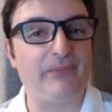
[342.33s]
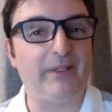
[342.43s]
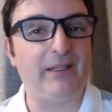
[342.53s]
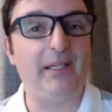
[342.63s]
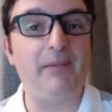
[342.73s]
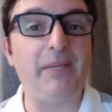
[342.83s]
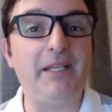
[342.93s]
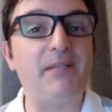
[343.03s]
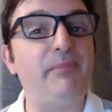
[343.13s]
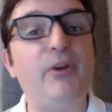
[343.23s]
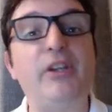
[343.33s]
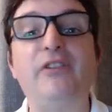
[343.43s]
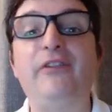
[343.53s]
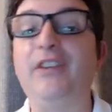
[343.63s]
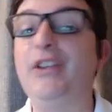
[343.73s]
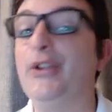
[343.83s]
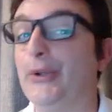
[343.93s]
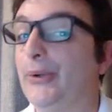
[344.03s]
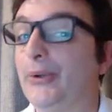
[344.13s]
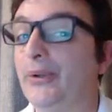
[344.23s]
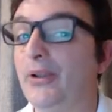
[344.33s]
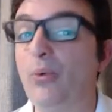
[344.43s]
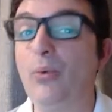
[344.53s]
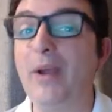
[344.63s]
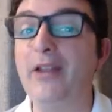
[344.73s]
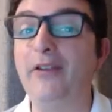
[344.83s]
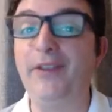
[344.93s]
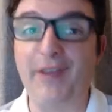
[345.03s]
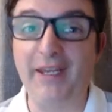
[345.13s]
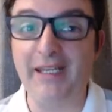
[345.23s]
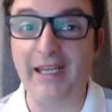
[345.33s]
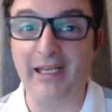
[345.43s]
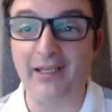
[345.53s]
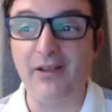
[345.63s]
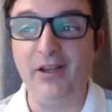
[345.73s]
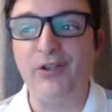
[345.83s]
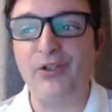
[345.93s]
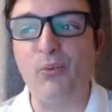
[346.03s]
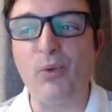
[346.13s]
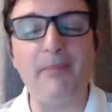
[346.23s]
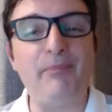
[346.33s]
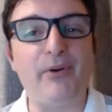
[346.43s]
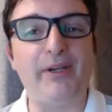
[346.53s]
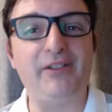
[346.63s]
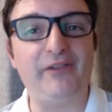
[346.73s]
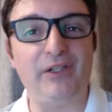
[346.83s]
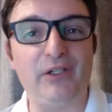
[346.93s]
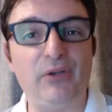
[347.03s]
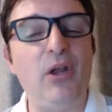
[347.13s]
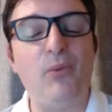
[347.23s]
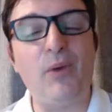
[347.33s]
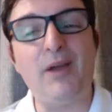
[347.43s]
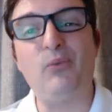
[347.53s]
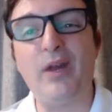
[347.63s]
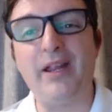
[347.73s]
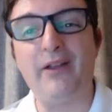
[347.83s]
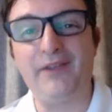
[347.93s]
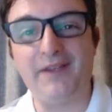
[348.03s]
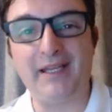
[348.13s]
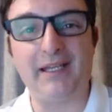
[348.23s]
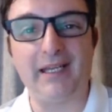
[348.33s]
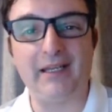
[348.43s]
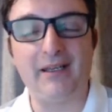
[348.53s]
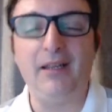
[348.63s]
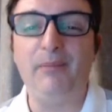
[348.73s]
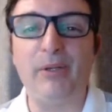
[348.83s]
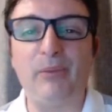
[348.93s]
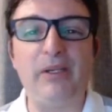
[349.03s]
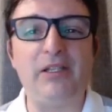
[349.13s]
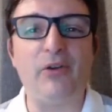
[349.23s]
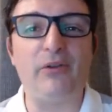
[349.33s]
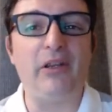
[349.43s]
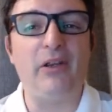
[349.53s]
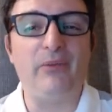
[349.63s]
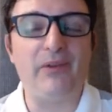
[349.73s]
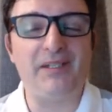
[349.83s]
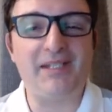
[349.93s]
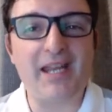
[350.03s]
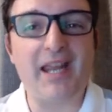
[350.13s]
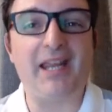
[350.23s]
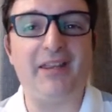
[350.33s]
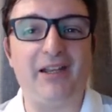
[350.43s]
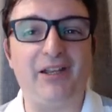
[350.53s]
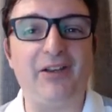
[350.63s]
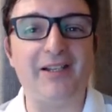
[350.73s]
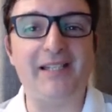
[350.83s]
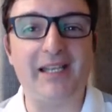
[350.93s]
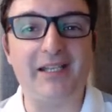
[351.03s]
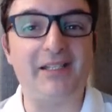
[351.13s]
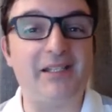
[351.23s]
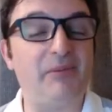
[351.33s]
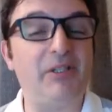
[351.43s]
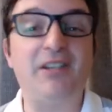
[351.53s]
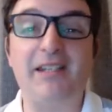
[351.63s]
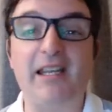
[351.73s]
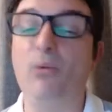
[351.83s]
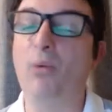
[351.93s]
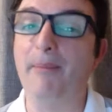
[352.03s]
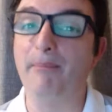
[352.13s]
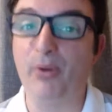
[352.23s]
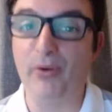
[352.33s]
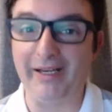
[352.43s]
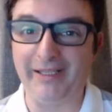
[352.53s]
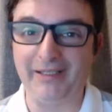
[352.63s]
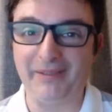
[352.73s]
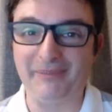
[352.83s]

It means point of view, way of thinking. So one point of view, one way of thinking, but we don't say the long sentence, we just say one point.